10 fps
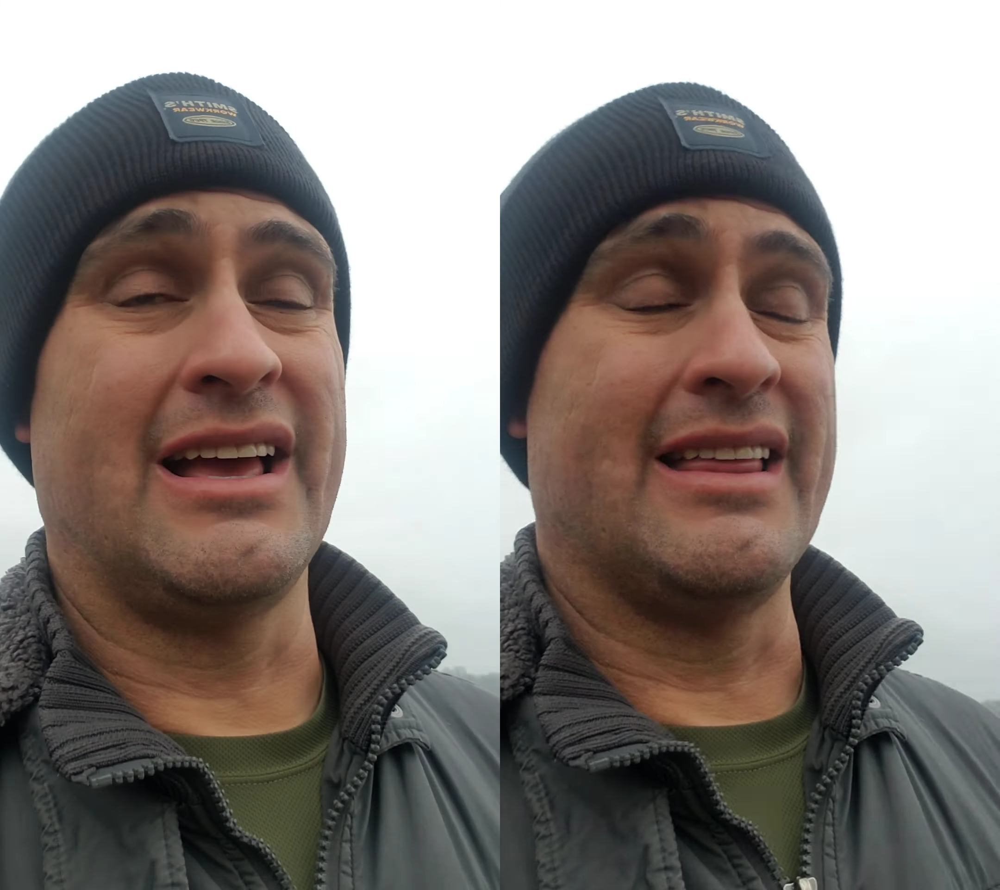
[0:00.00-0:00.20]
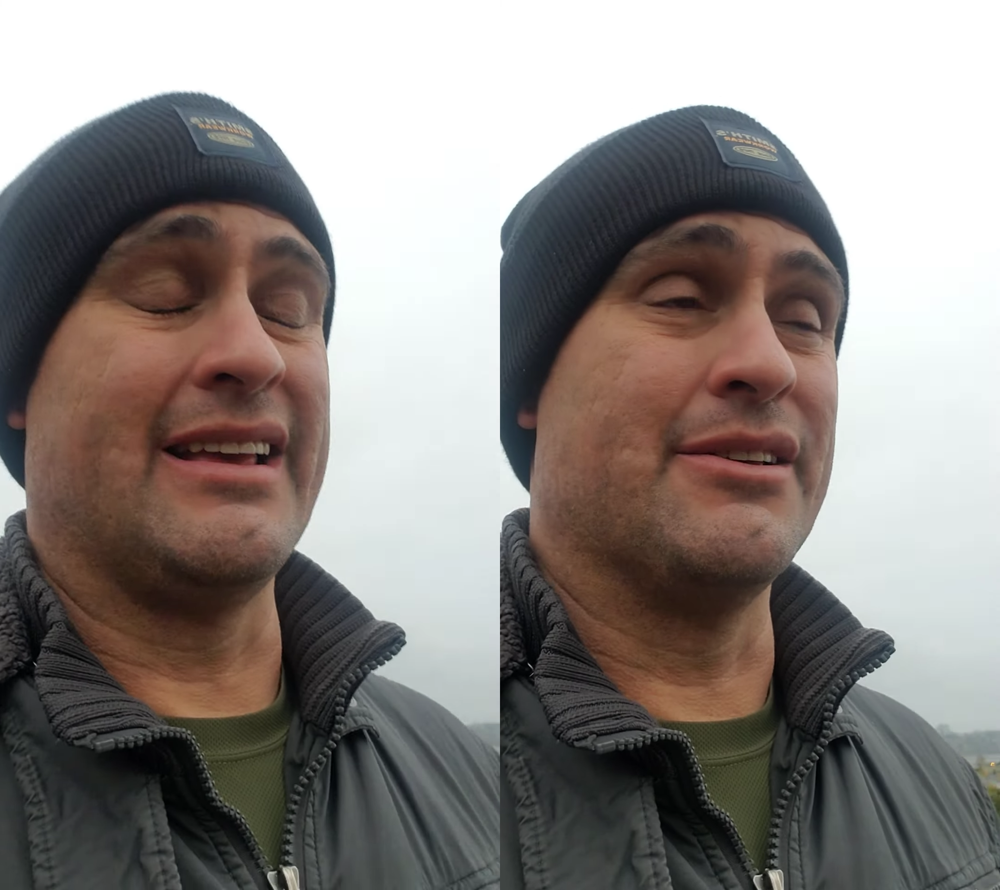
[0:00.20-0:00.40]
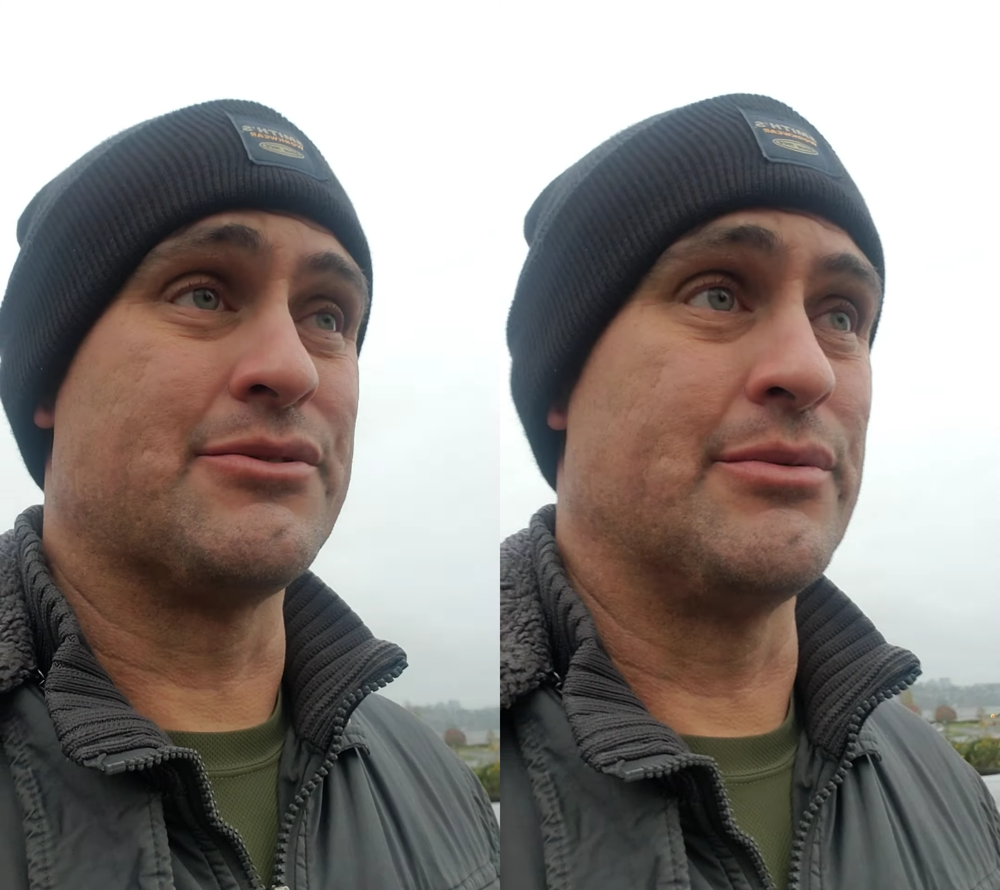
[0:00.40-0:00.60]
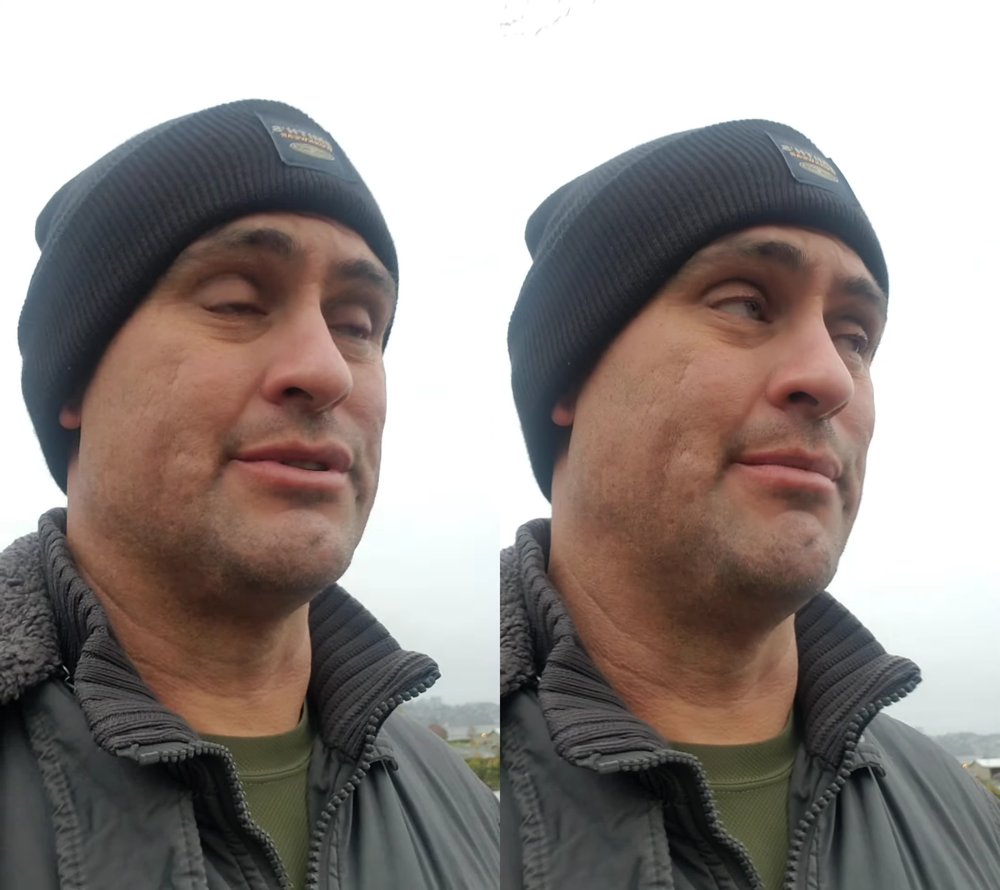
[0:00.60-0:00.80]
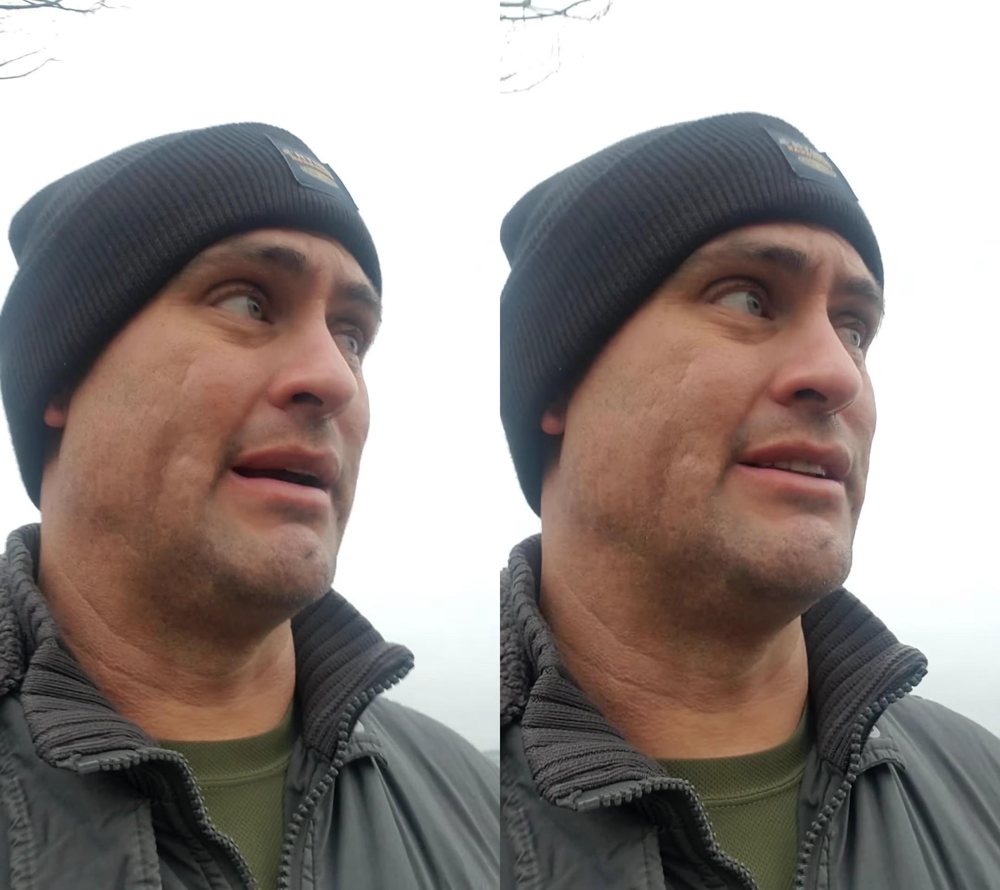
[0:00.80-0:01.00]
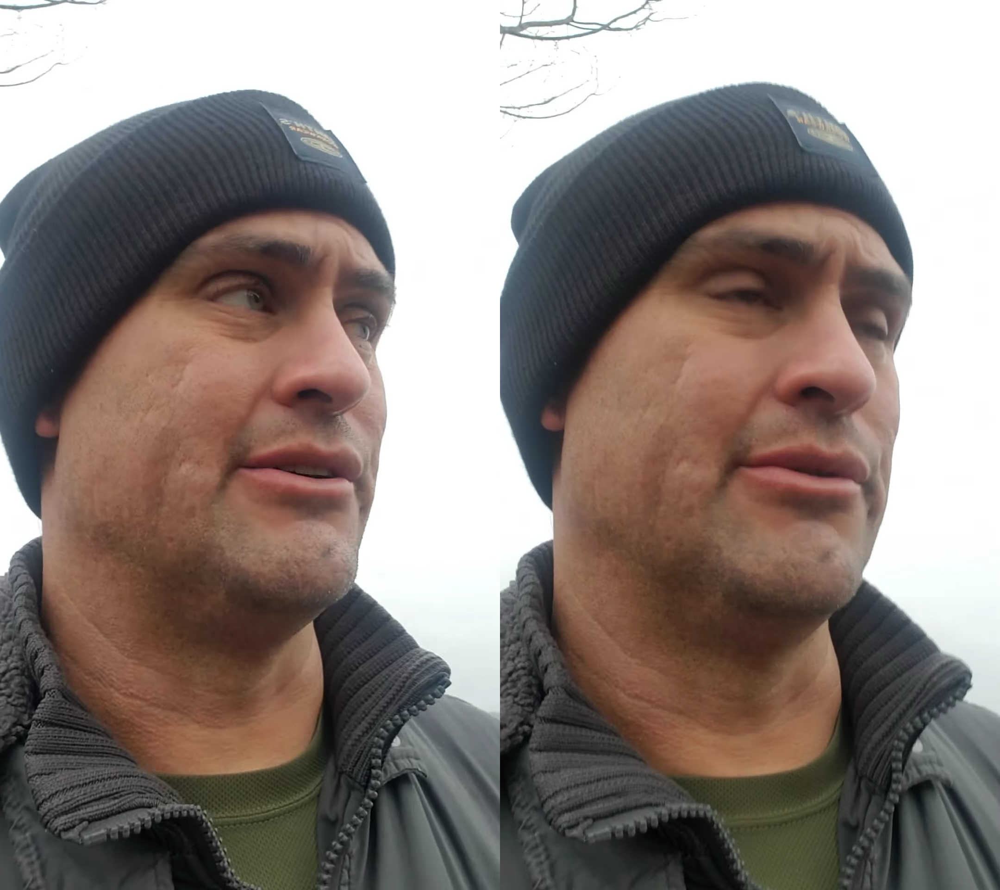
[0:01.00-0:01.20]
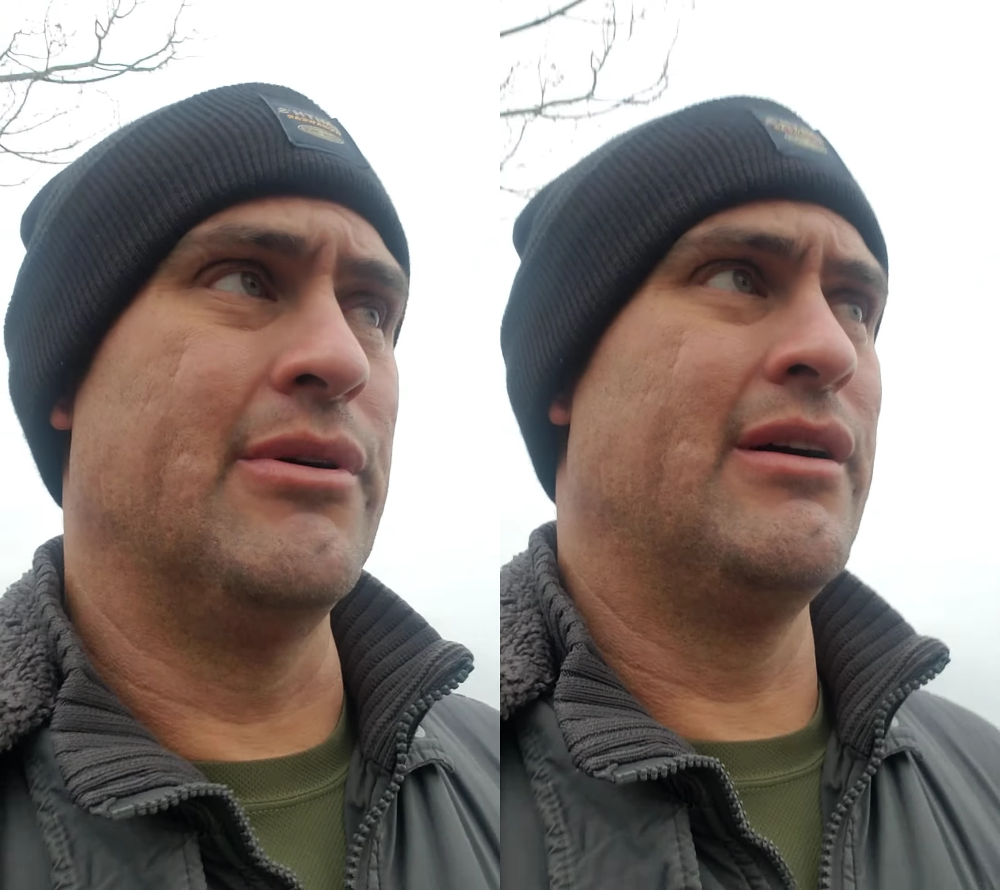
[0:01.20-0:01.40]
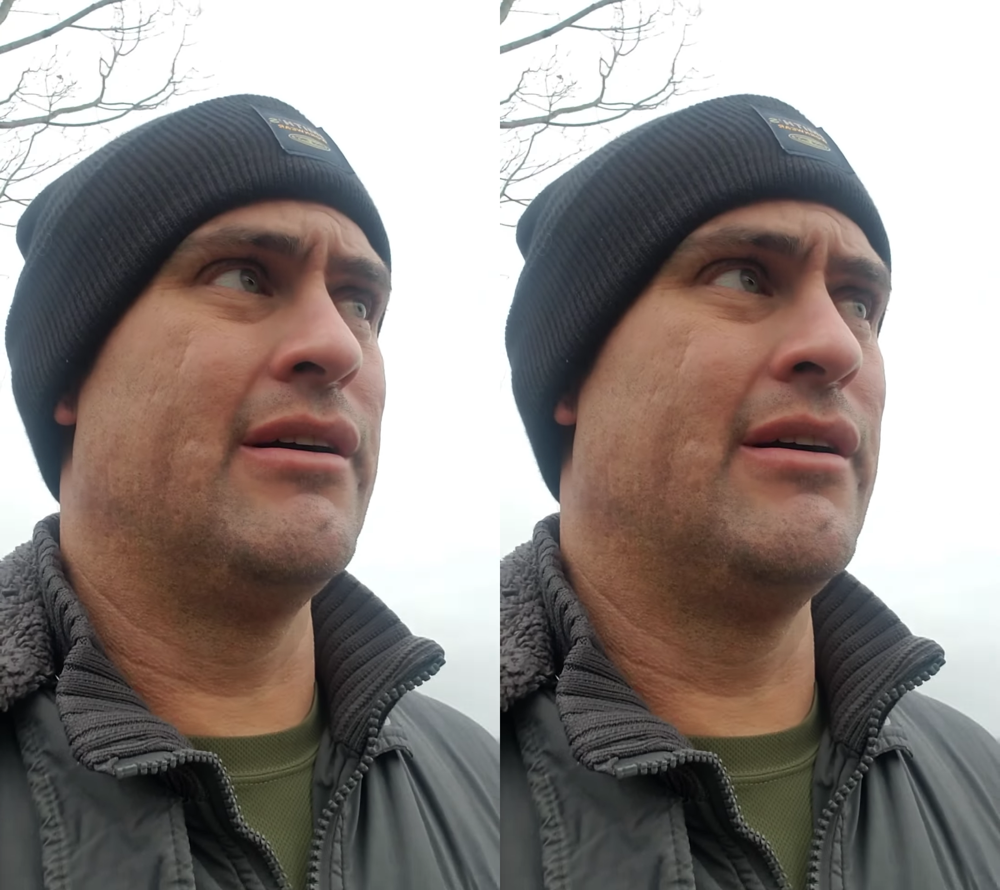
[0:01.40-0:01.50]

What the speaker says: I think those were my two,